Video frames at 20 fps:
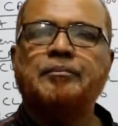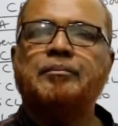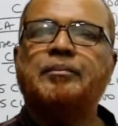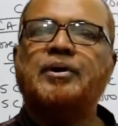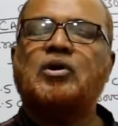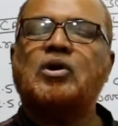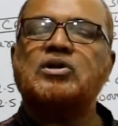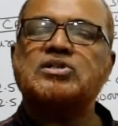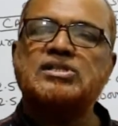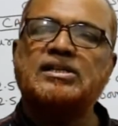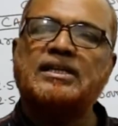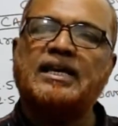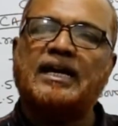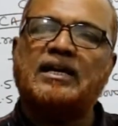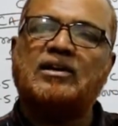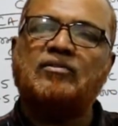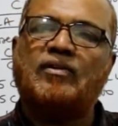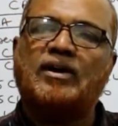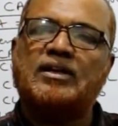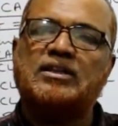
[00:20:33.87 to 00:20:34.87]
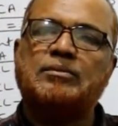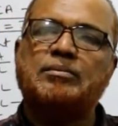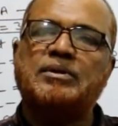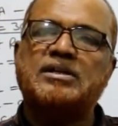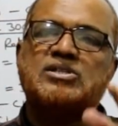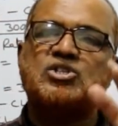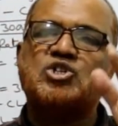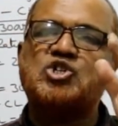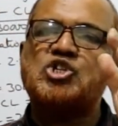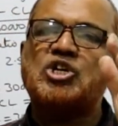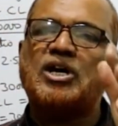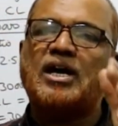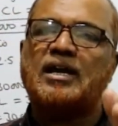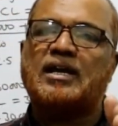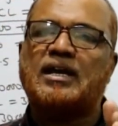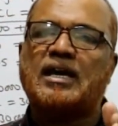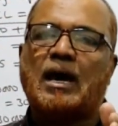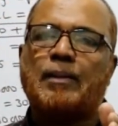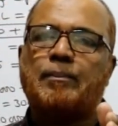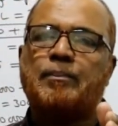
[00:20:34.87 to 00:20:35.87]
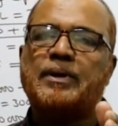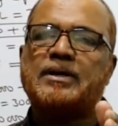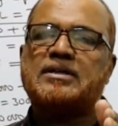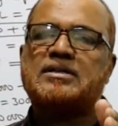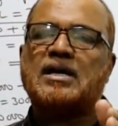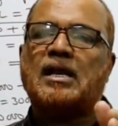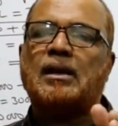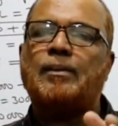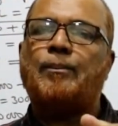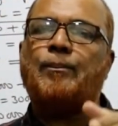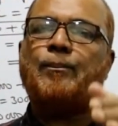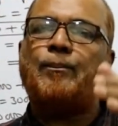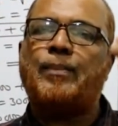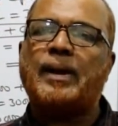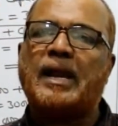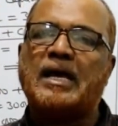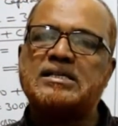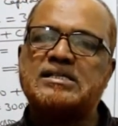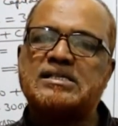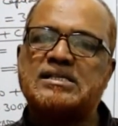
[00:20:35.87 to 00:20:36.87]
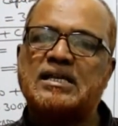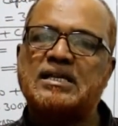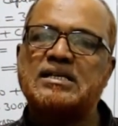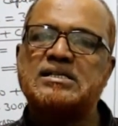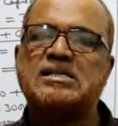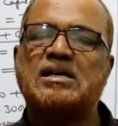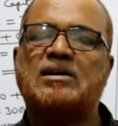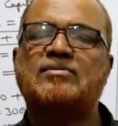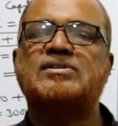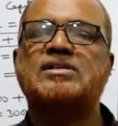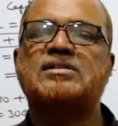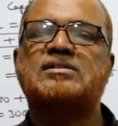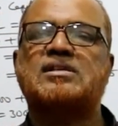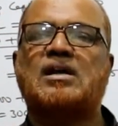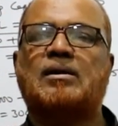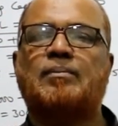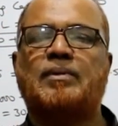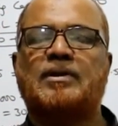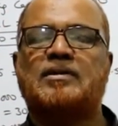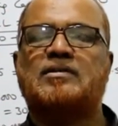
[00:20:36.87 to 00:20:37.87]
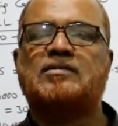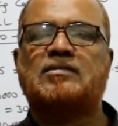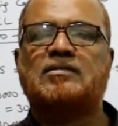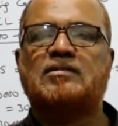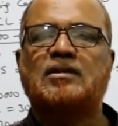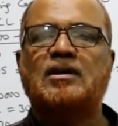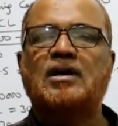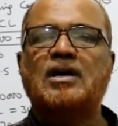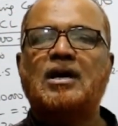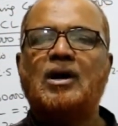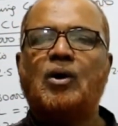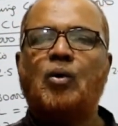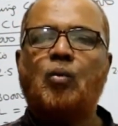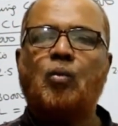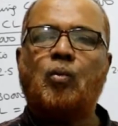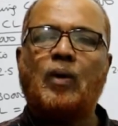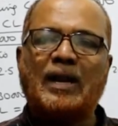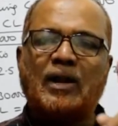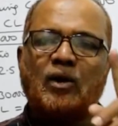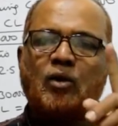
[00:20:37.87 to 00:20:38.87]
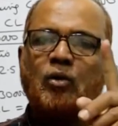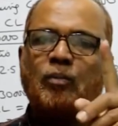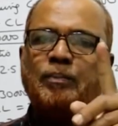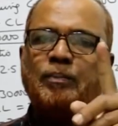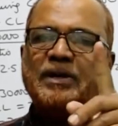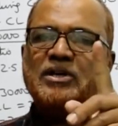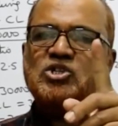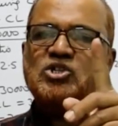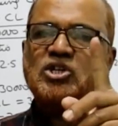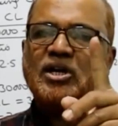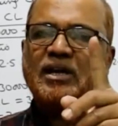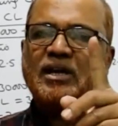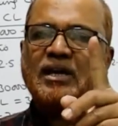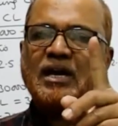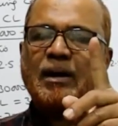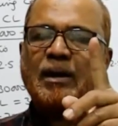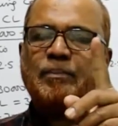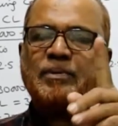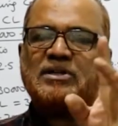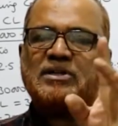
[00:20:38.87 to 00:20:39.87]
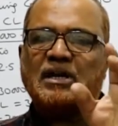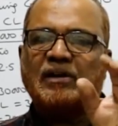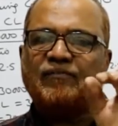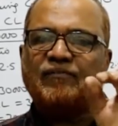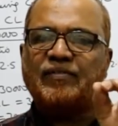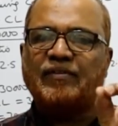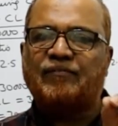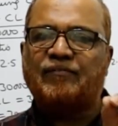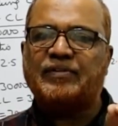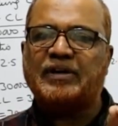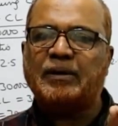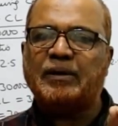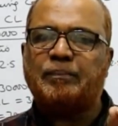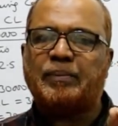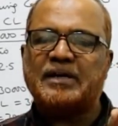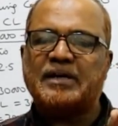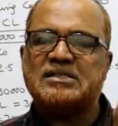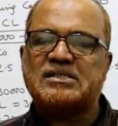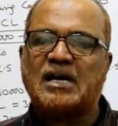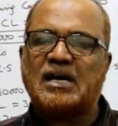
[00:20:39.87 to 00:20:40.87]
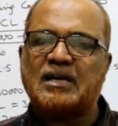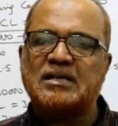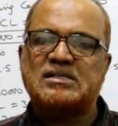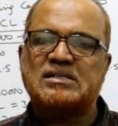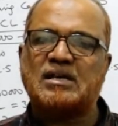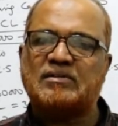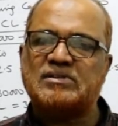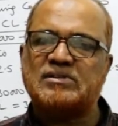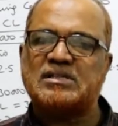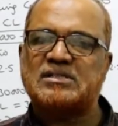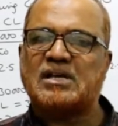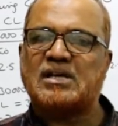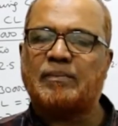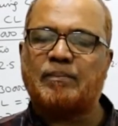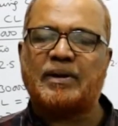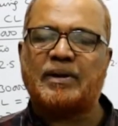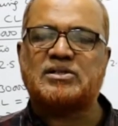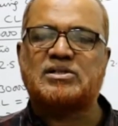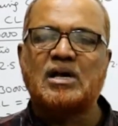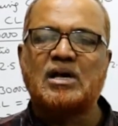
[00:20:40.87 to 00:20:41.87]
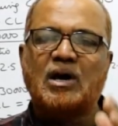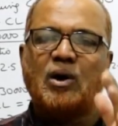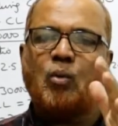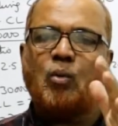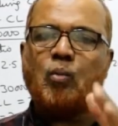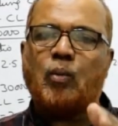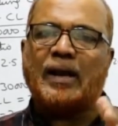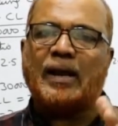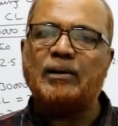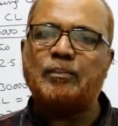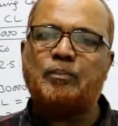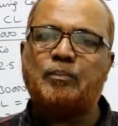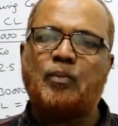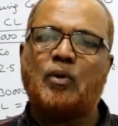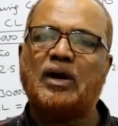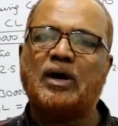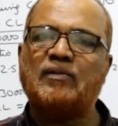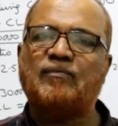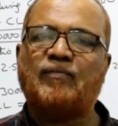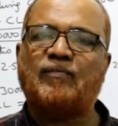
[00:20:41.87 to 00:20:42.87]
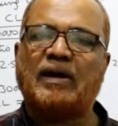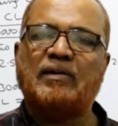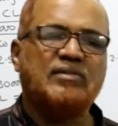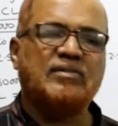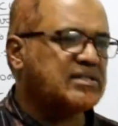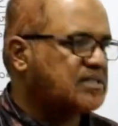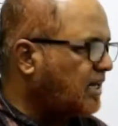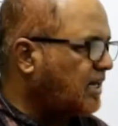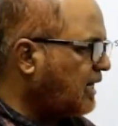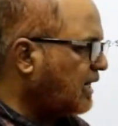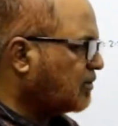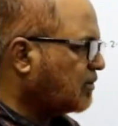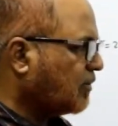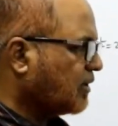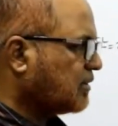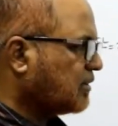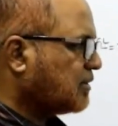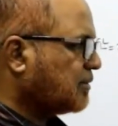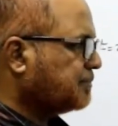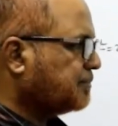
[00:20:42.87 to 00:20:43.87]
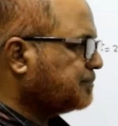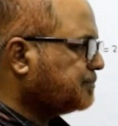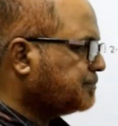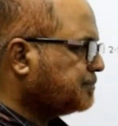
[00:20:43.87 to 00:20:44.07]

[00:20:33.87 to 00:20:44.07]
because net worth means share capital plus reserves and surplus. 1 rupee share capital, 50 paisa reserves and surplus. 1.5 is the net worth.